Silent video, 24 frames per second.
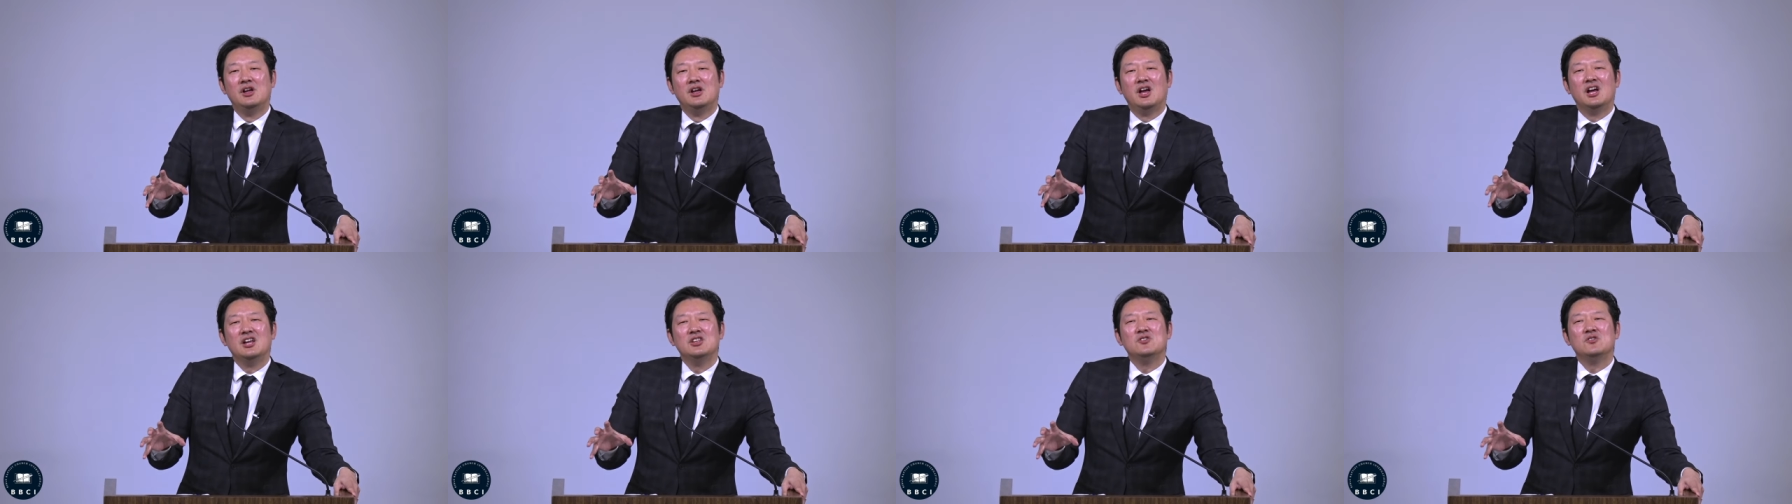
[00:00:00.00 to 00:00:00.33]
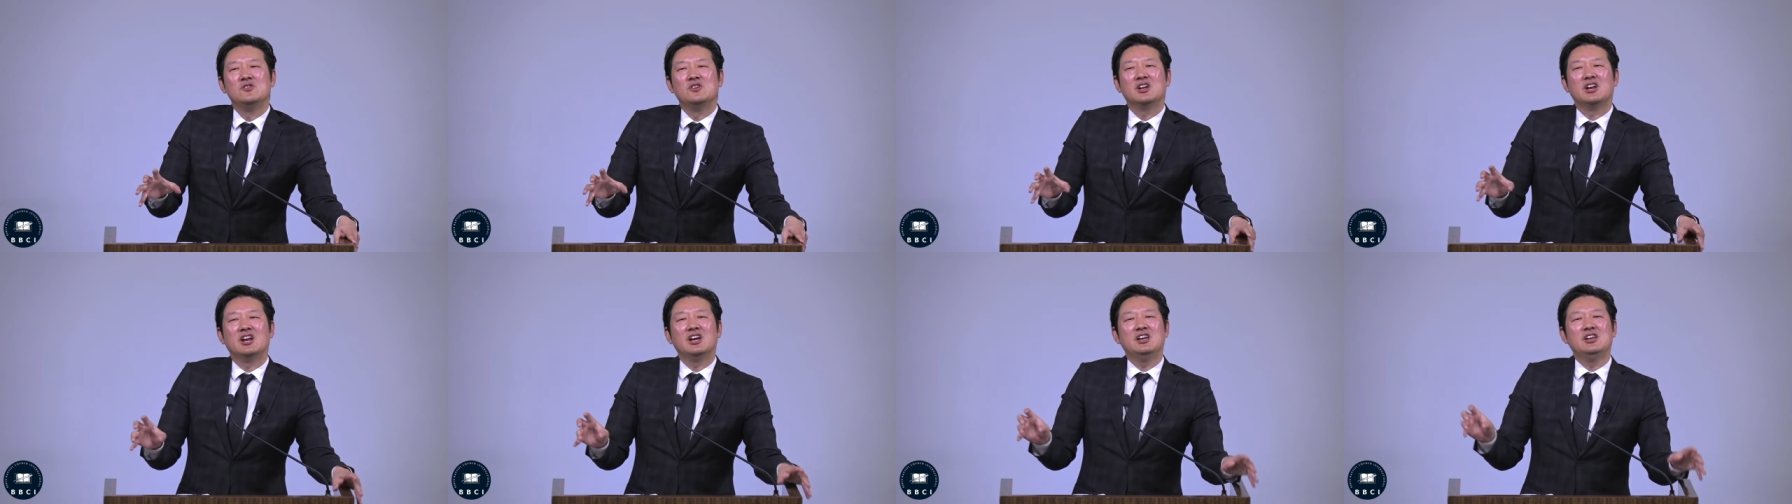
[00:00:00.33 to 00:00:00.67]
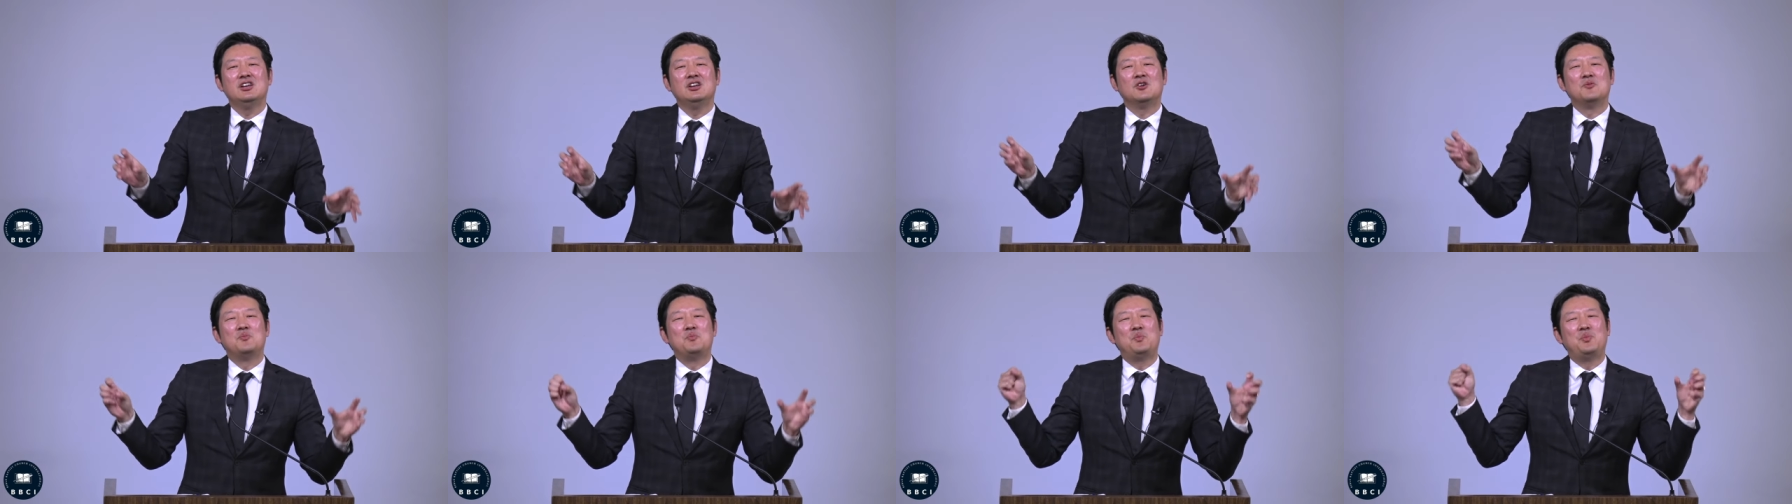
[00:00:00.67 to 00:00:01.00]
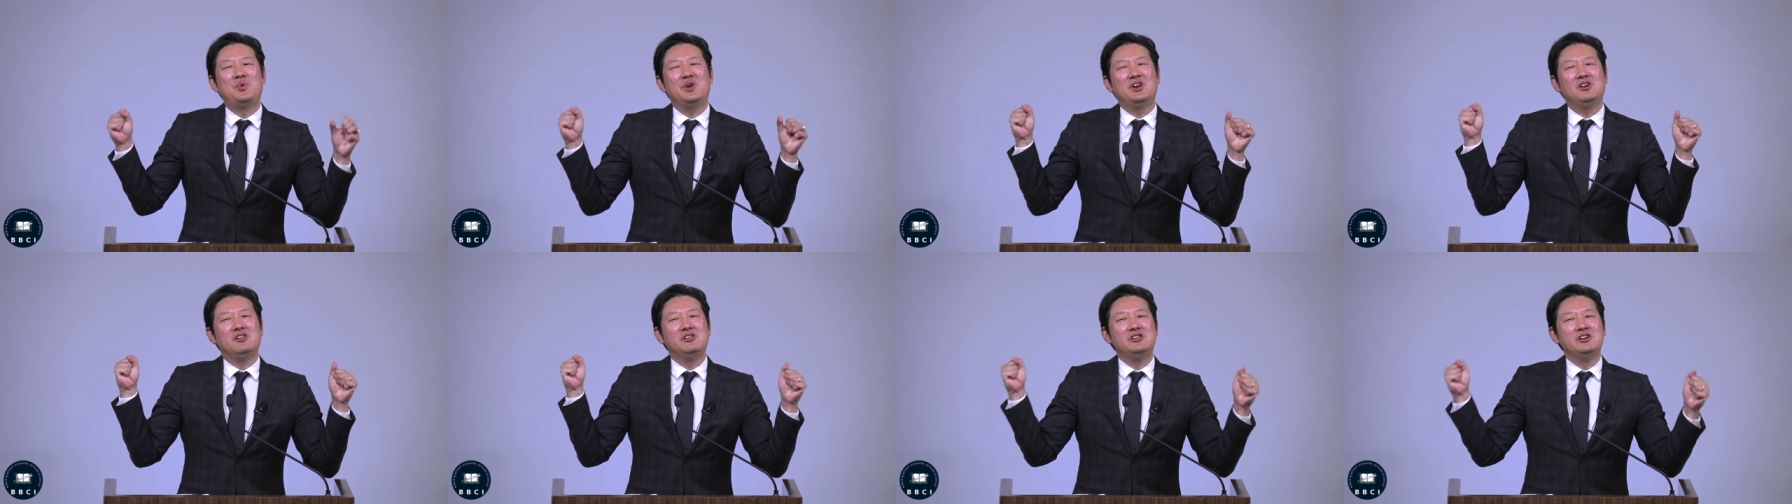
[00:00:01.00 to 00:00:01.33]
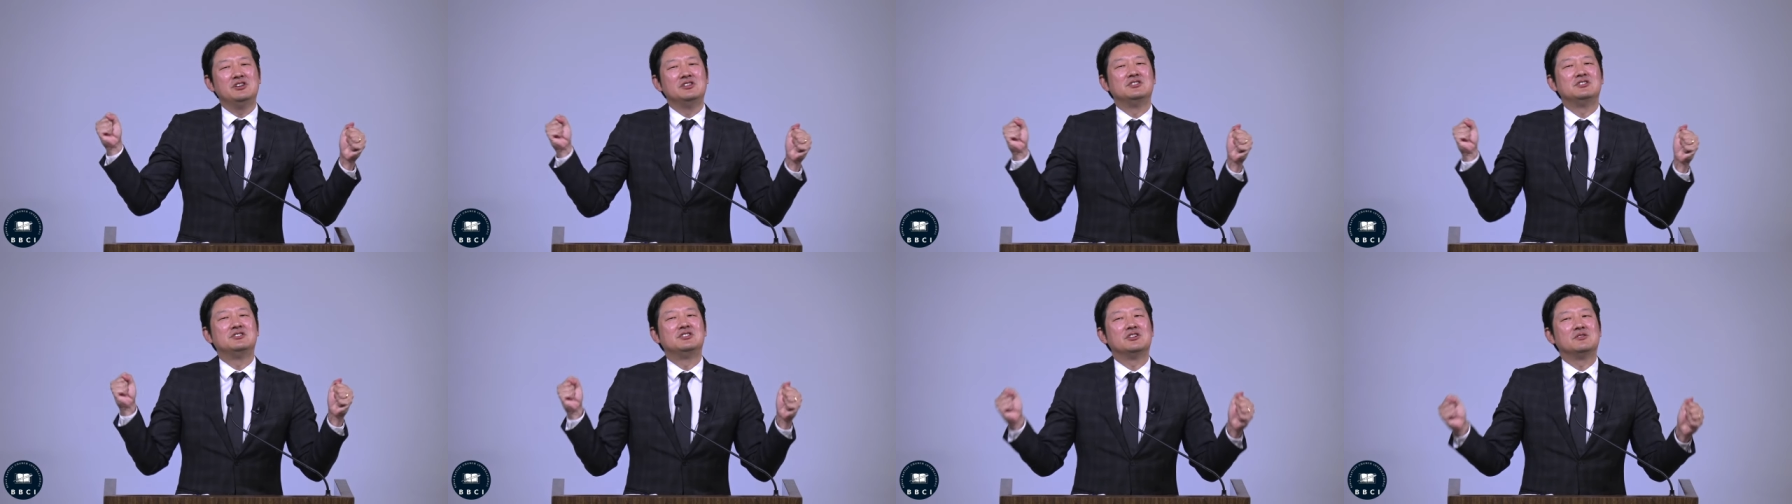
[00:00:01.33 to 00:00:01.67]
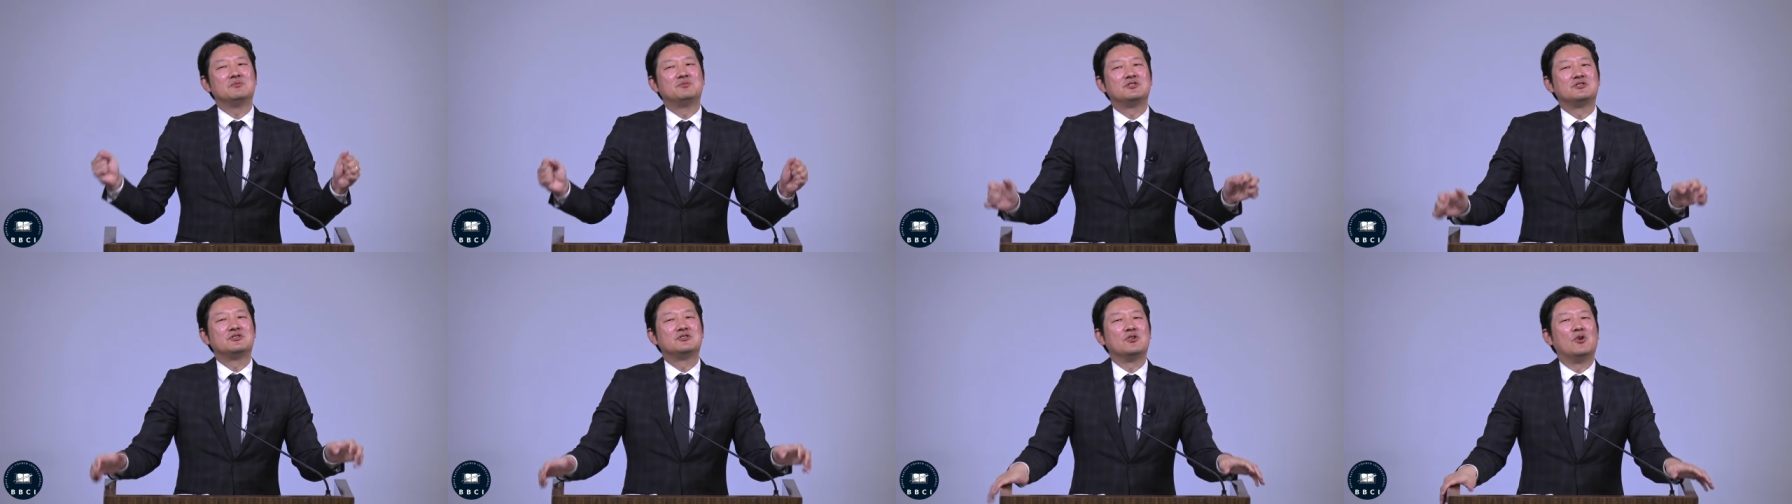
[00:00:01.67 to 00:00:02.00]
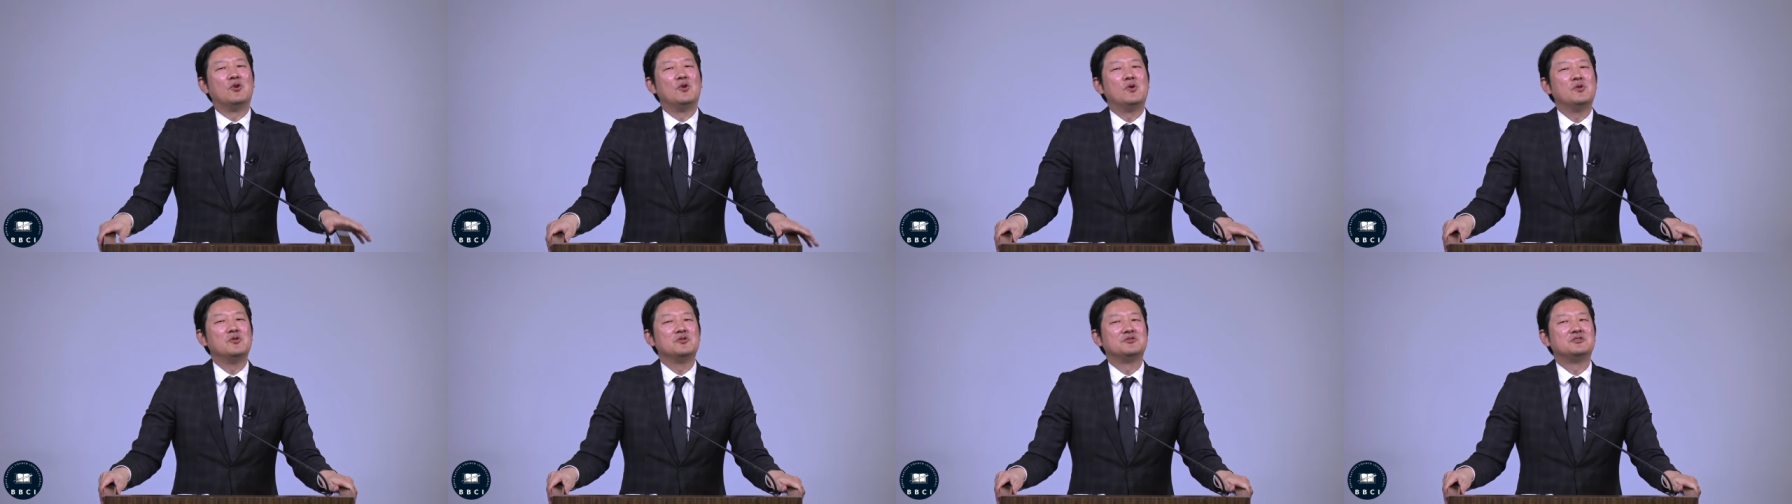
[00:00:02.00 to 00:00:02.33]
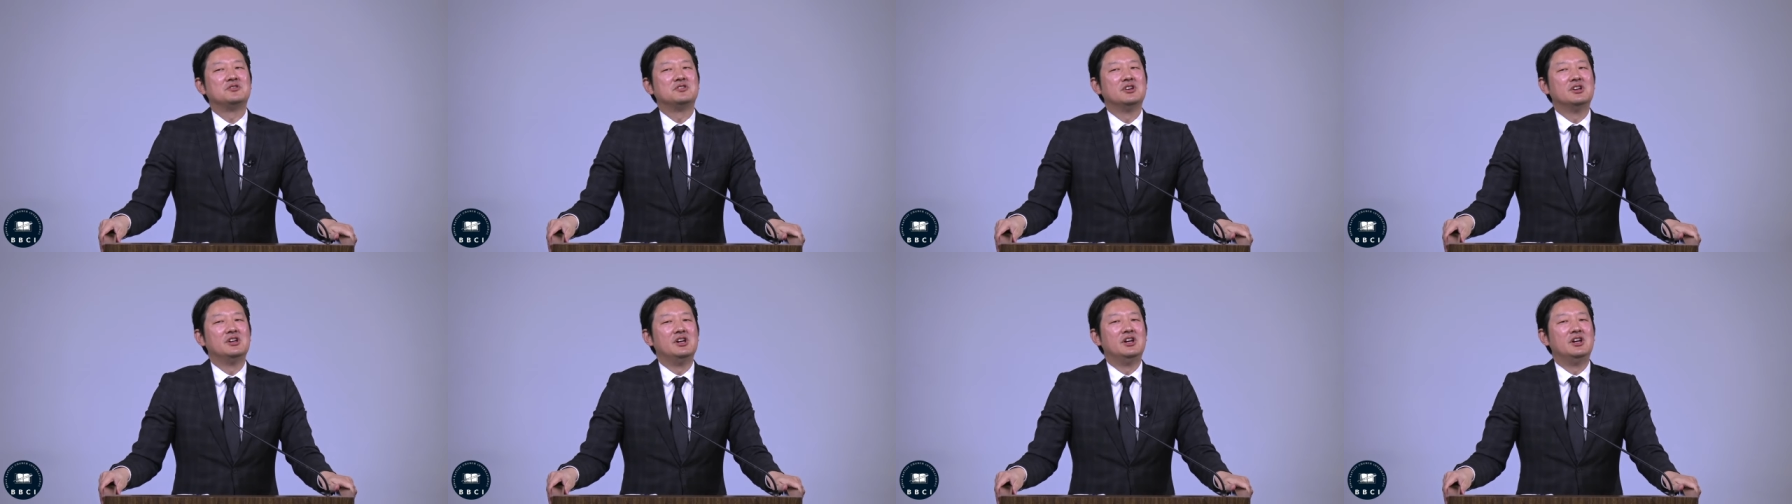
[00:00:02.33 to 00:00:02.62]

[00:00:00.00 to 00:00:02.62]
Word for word: And you're gonna hear billions of souls,